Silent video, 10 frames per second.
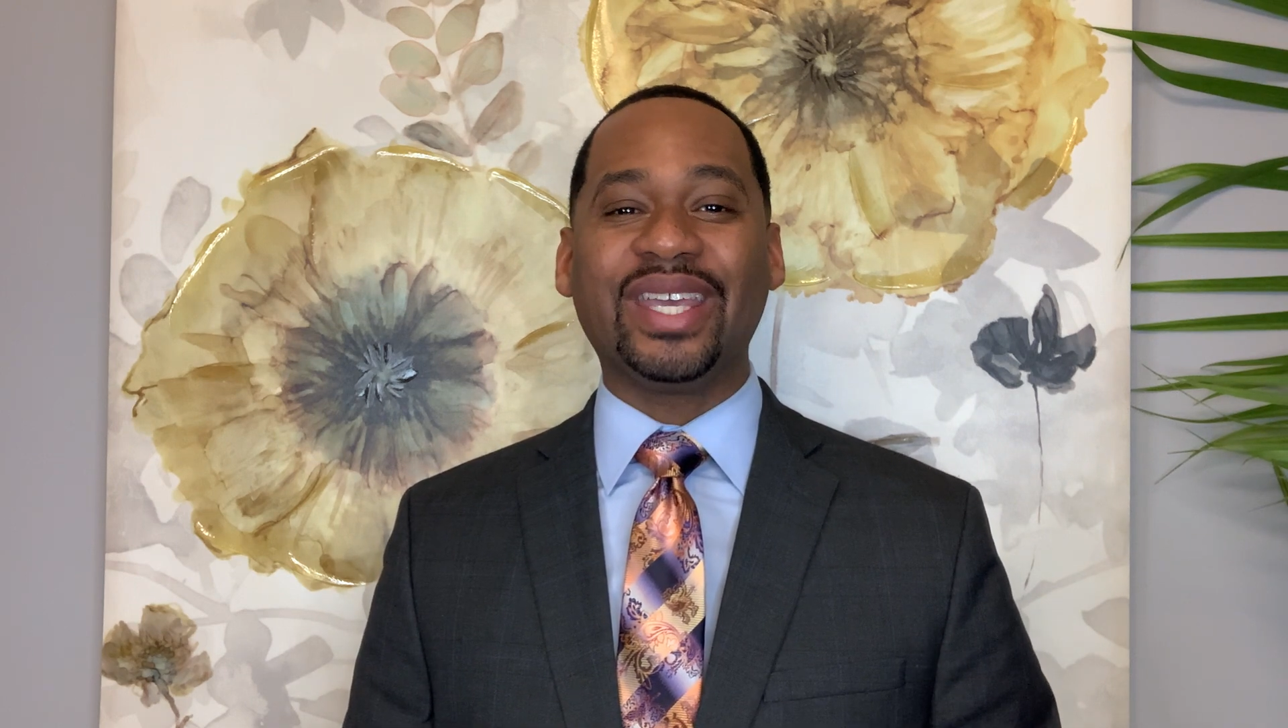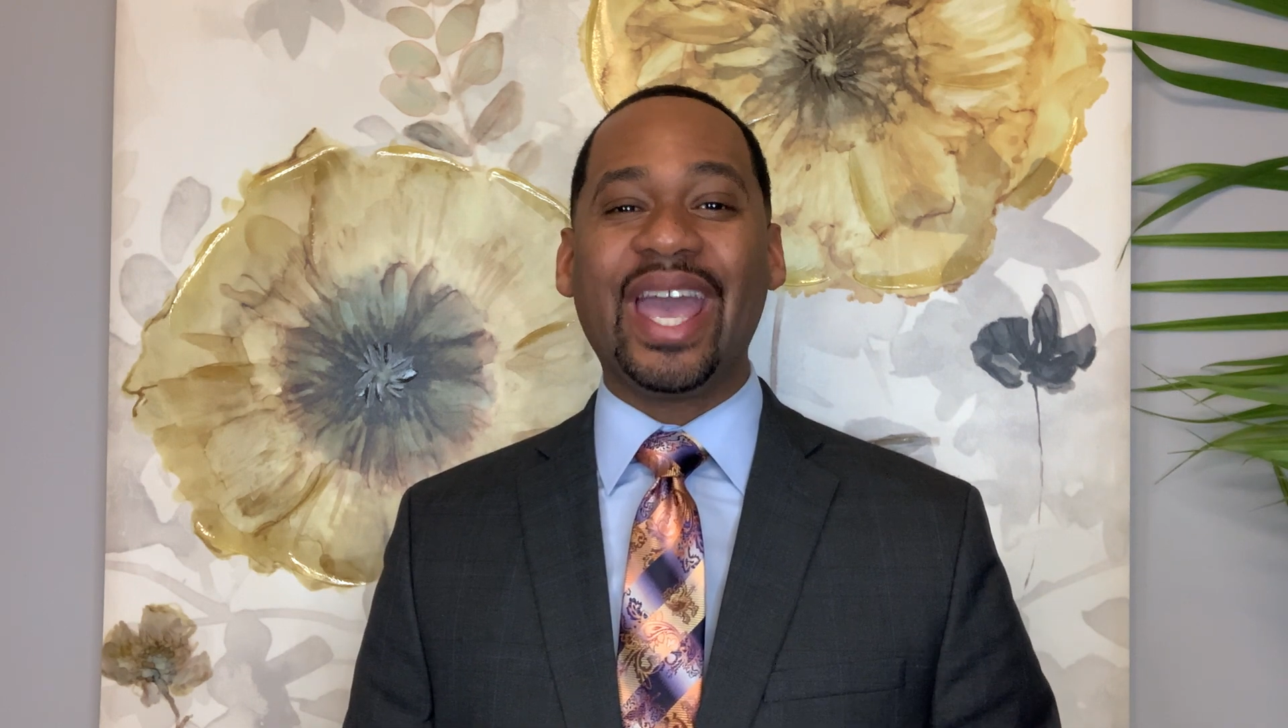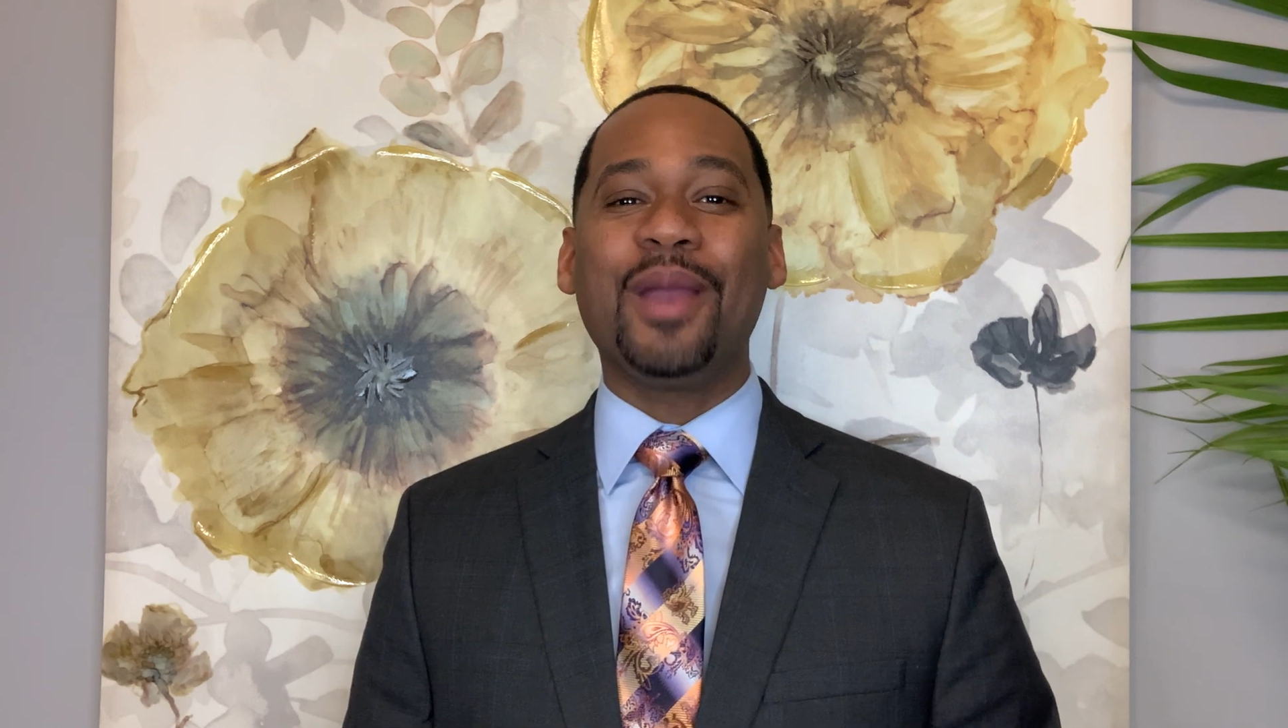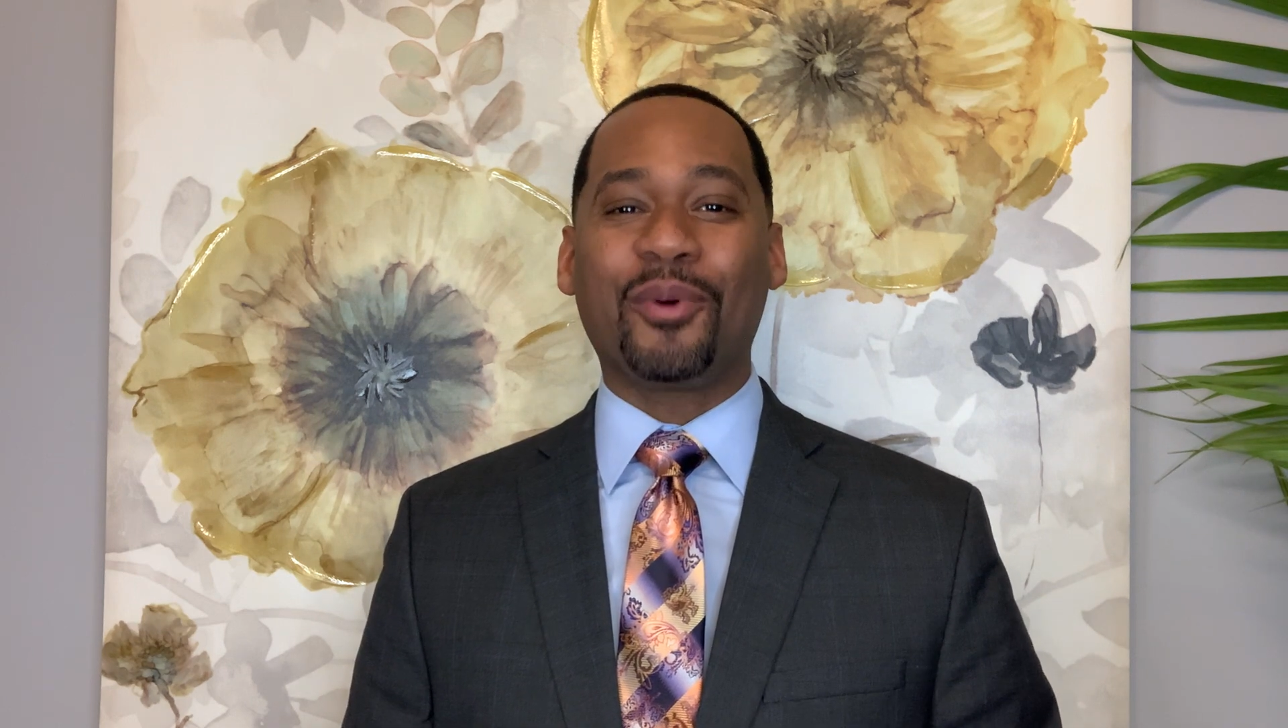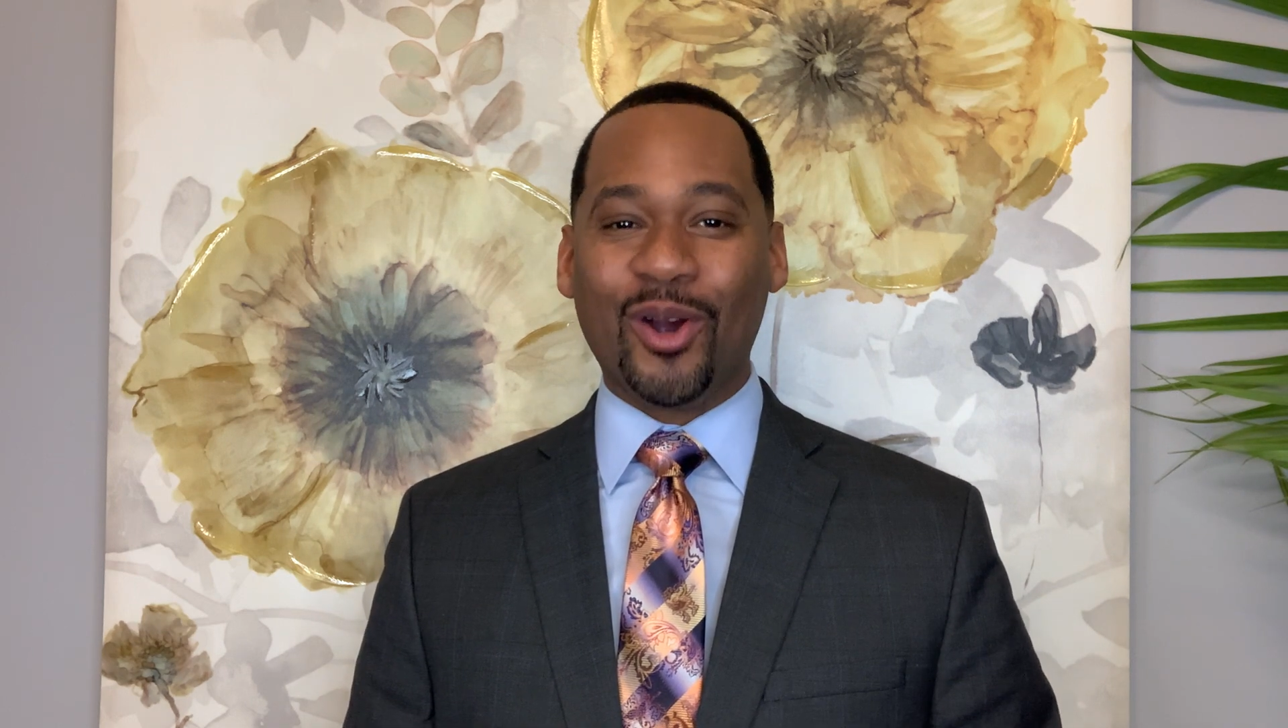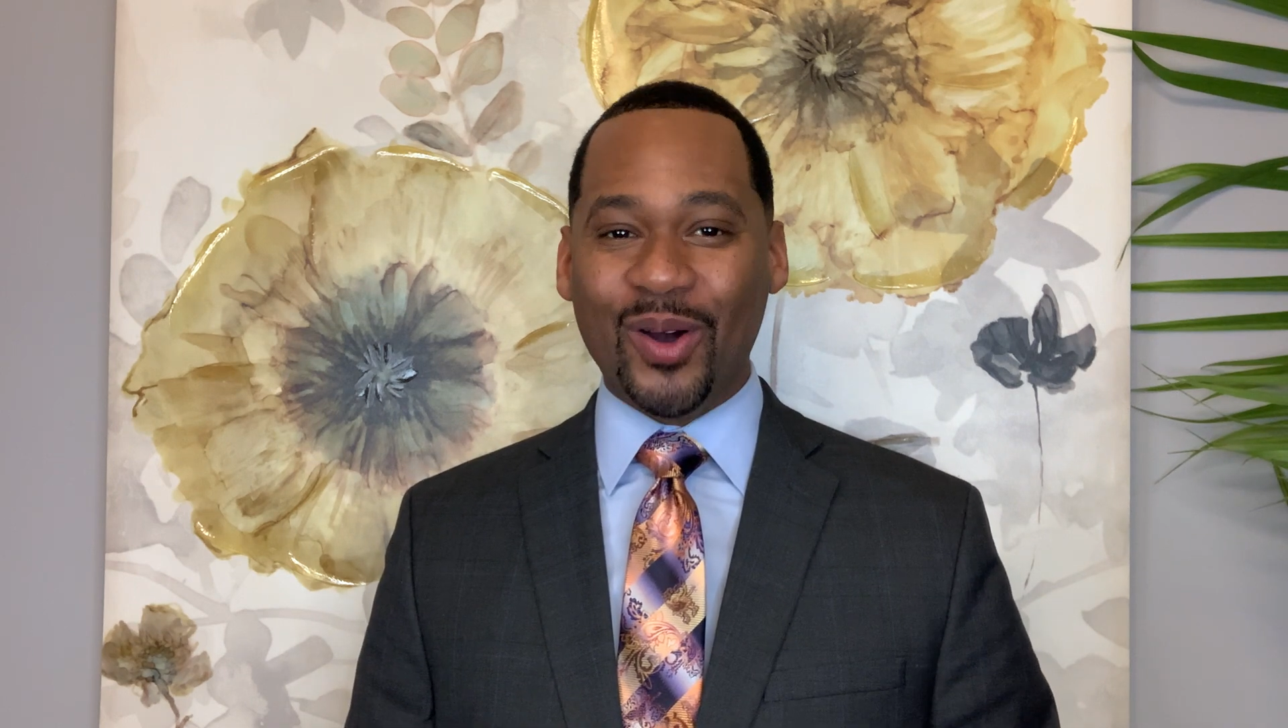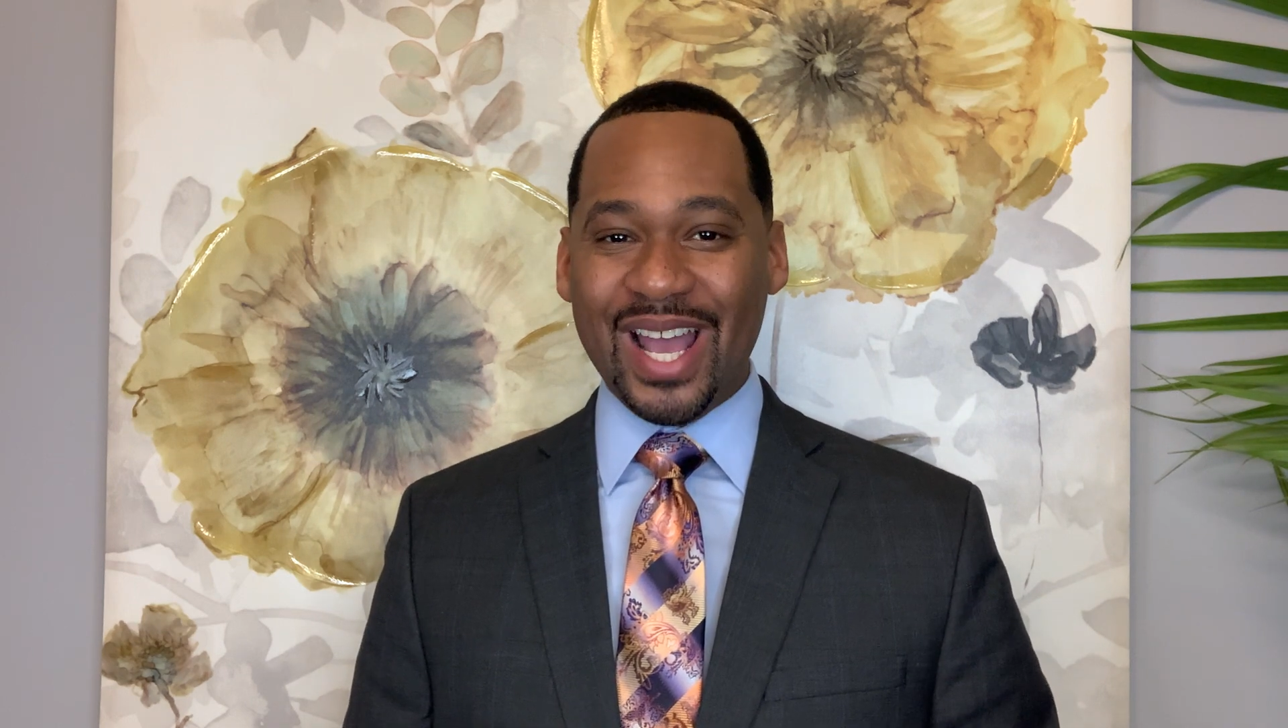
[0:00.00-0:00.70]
Gabriel,